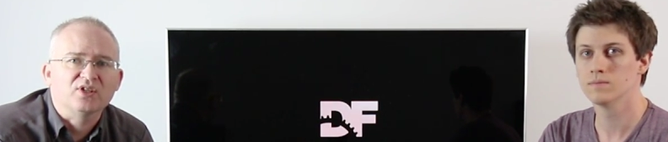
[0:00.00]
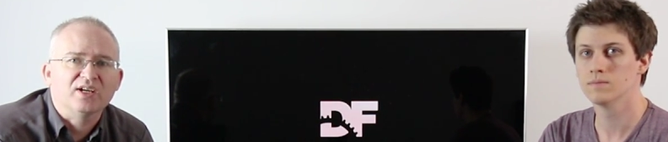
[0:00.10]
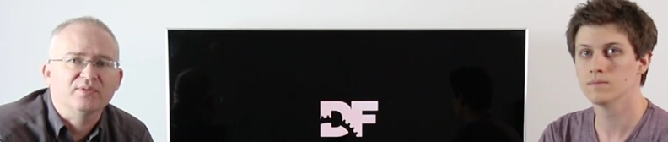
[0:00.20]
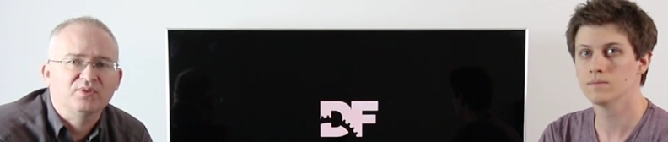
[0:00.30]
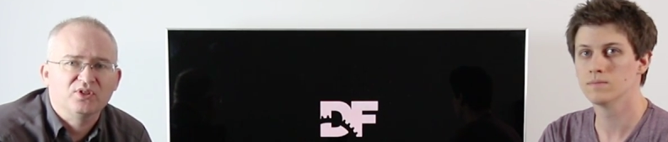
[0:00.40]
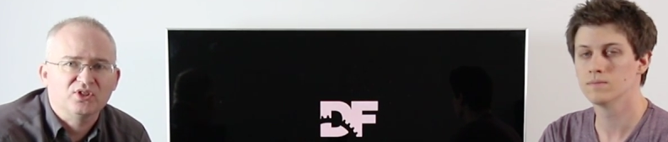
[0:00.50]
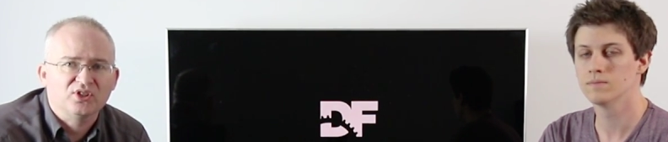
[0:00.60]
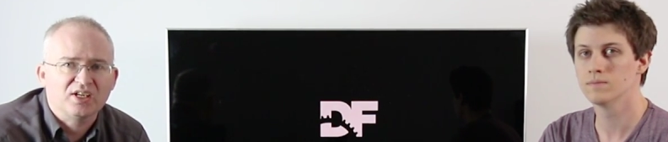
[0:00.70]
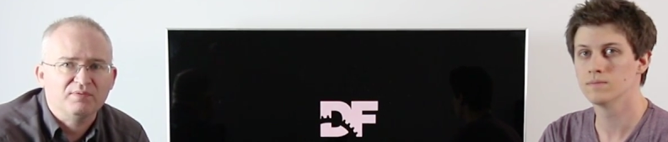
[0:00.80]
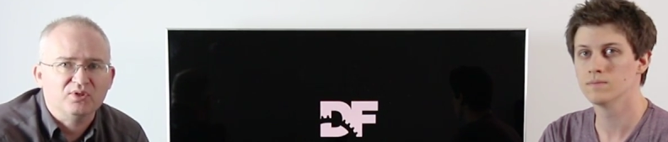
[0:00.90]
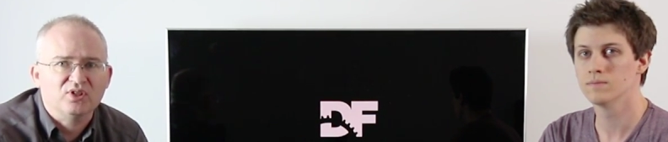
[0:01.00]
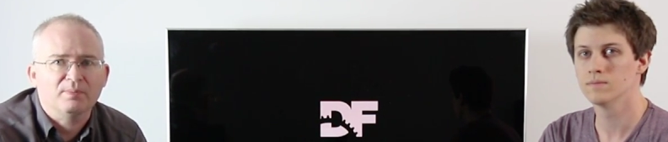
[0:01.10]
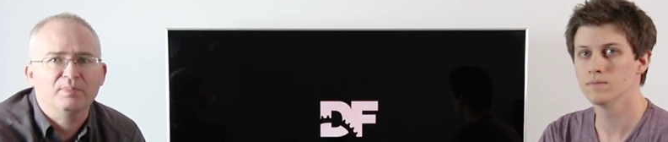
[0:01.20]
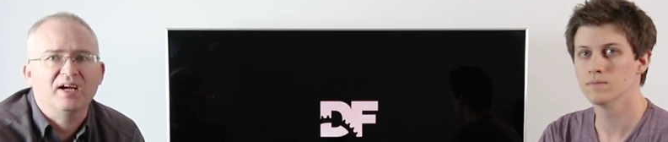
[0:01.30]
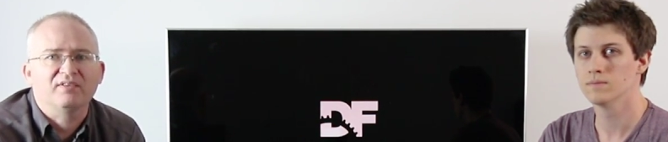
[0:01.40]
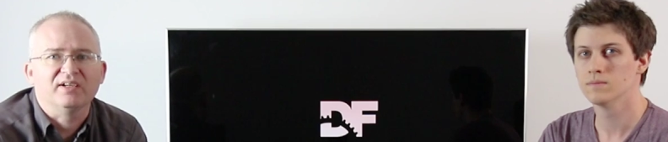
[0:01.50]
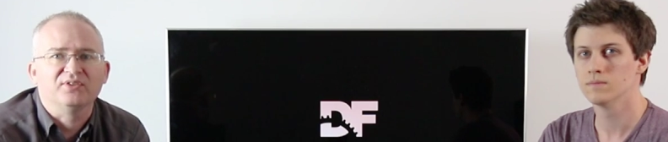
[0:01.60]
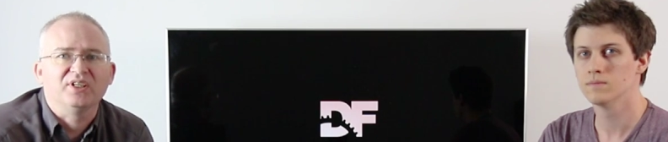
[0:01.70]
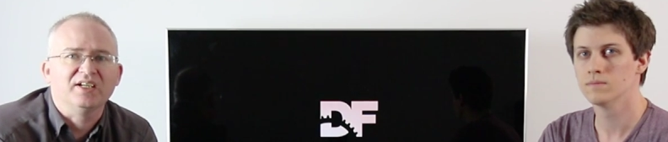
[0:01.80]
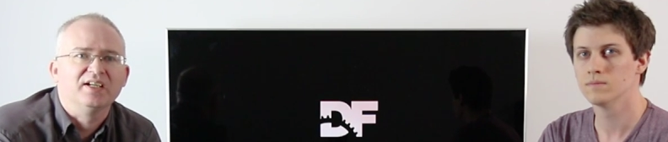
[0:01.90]
Speaker 1: Now, just to give you some
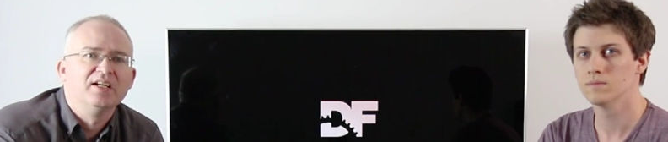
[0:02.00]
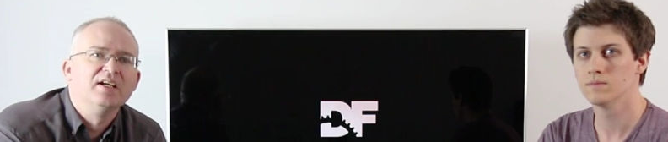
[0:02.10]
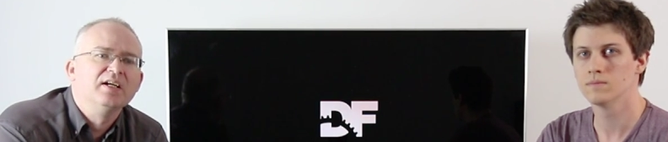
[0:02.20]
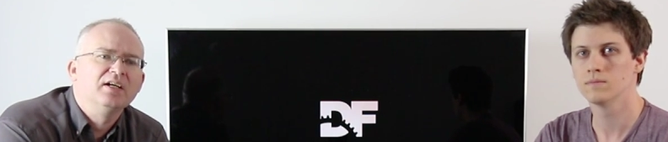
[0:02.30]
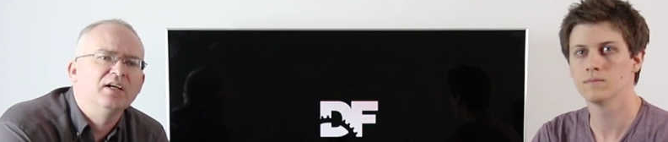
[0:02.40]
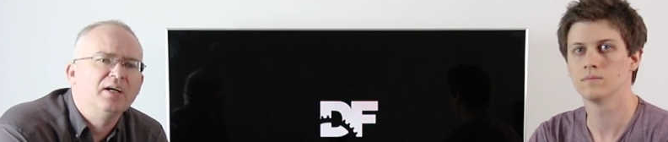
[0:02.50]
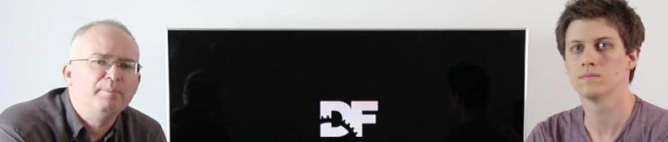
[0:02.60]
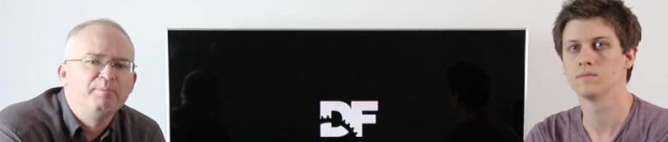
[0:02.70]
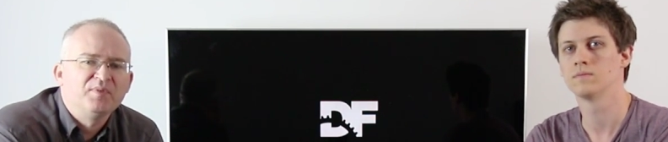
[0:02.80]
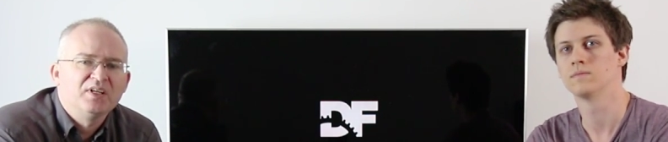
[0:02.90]
background here, um,